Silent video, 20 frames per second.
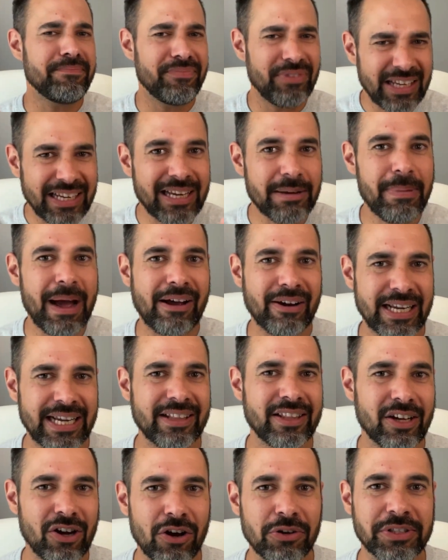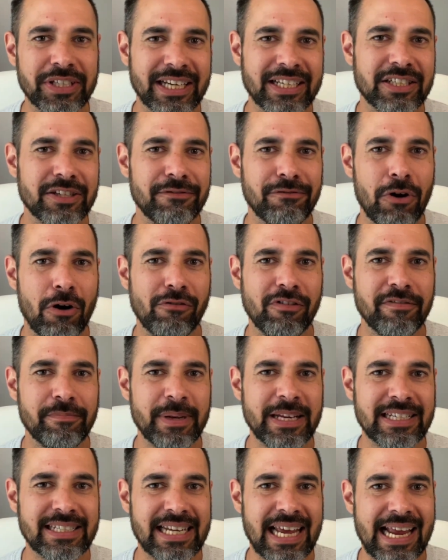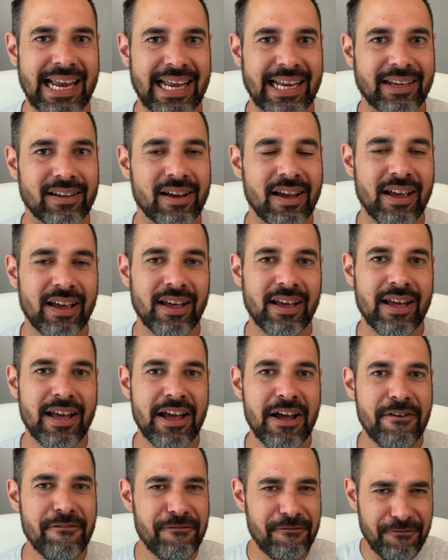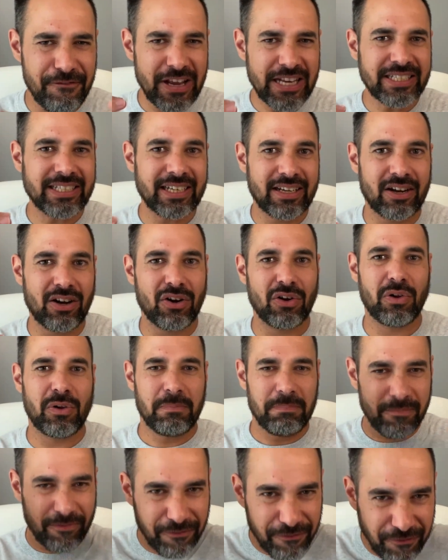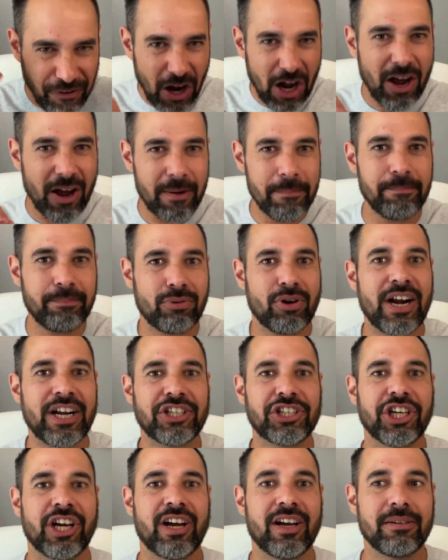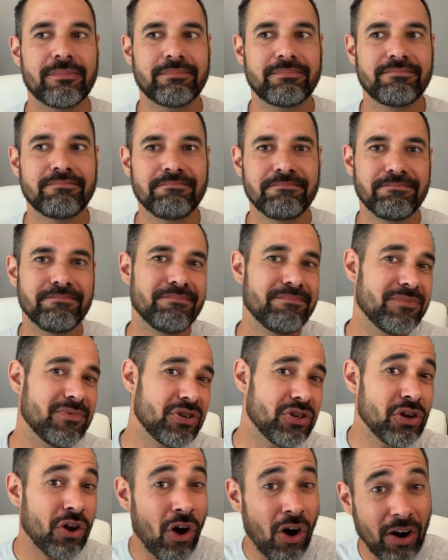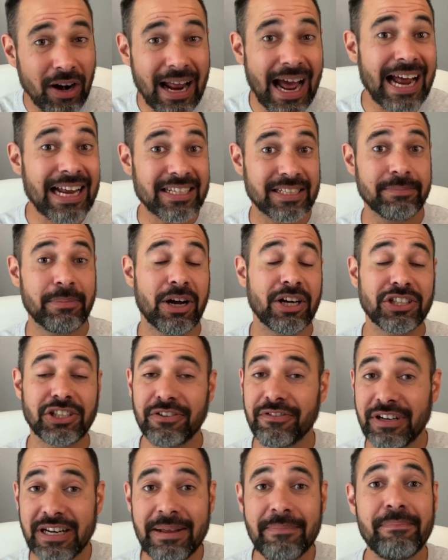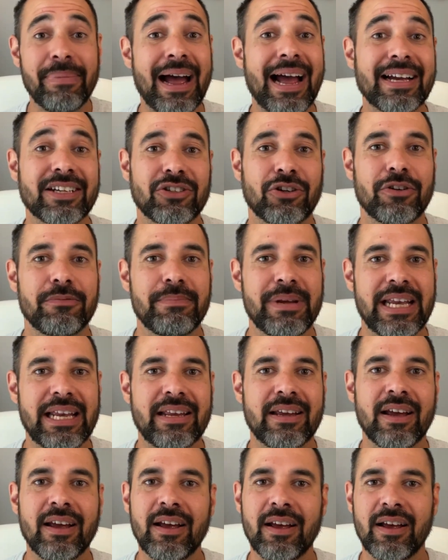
think about it in the context of what we've been saying. Physical, firm pressure, not as much of an impact on me.